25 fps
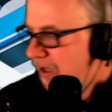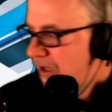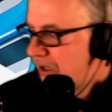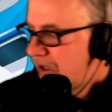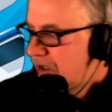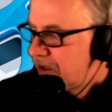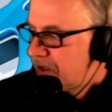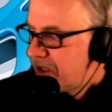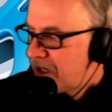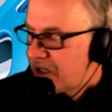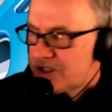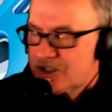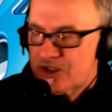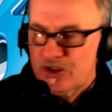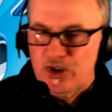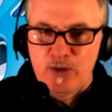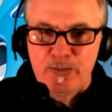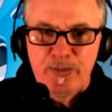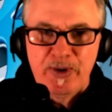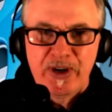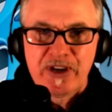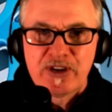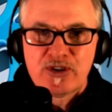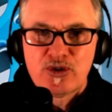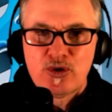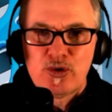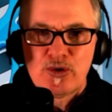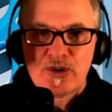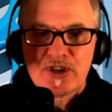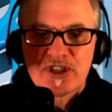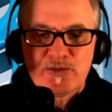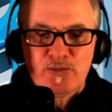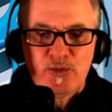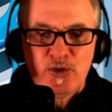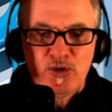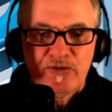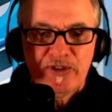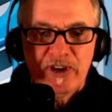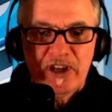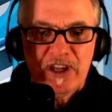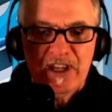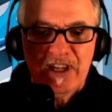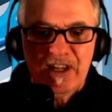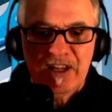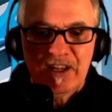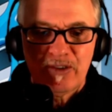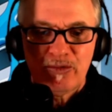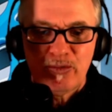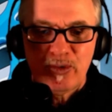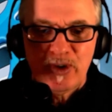Next up, I adore this movie.
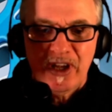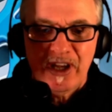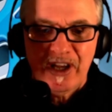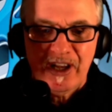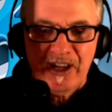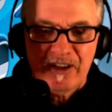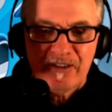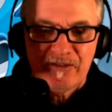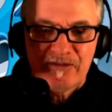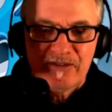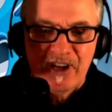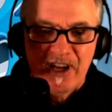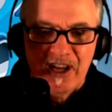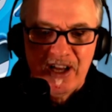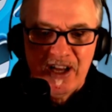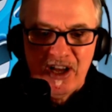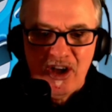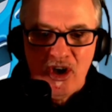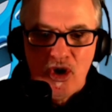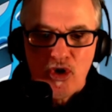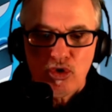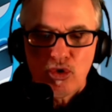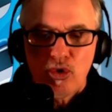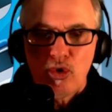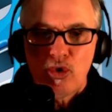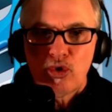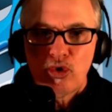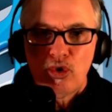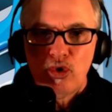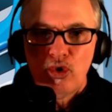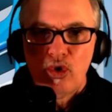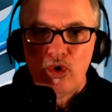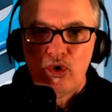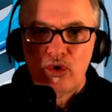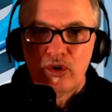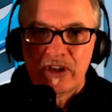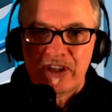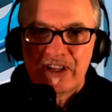We have Coco.